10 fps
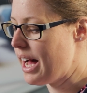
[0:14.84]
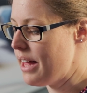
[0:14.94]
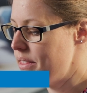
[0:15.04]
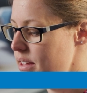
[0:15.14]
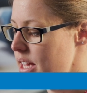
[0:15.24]

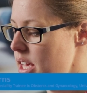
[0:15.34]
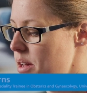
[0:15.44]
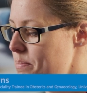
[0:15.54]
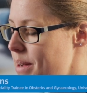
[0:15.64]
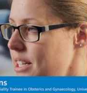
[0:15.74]
at
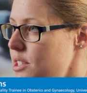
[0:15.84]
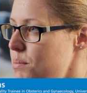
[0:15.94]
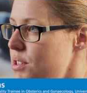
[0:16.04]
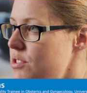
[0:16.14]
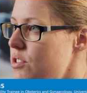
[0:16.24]
the
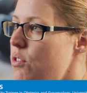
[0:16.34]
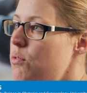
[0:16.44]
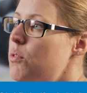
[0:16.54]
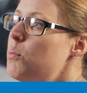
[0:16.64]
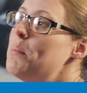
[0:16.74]
management of
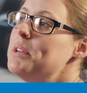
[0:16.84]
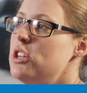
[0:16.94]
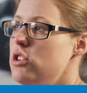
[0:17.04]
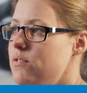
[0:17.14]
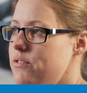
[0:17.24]
women
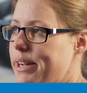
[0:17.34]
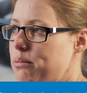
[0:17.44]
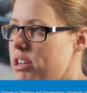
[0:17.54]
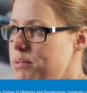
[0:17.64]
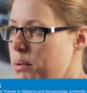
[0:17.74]
who've
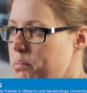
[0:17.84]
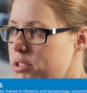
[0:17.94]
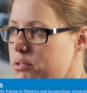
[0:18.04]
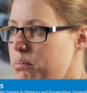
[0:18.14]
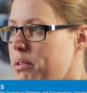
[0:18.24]
developed raised blood
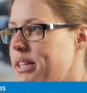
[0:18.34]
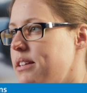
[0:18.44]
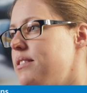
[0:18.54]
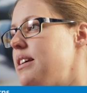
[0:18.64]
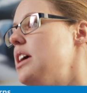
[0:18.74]
pressure in
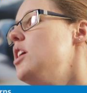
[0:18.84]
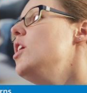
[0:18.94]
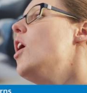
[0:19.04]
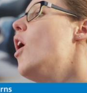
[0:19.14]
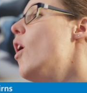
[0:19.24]
pregnancy
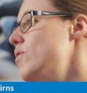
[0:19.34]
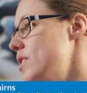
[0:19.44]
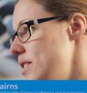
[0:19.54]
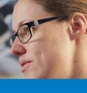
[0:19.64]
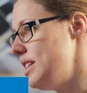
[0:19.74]

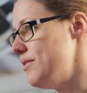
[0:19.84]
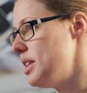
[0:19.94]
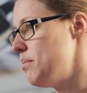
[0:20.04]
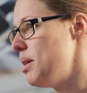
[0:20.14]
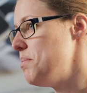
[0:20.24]
after they've delivered
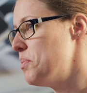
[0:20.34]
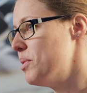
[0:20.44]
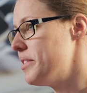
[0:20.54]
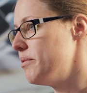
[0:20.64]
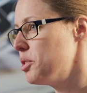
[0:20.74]
their baby and
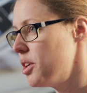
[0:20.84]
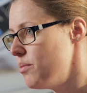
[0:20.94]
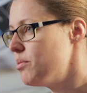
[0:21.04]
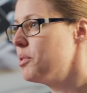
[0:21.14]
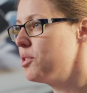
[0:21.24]
once they've gone
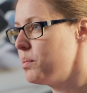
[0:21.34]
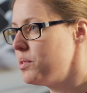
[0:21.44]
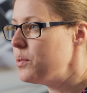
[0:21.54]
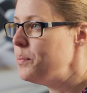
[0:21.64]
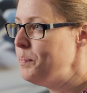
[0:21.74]
home from
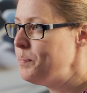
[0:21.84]
hospital.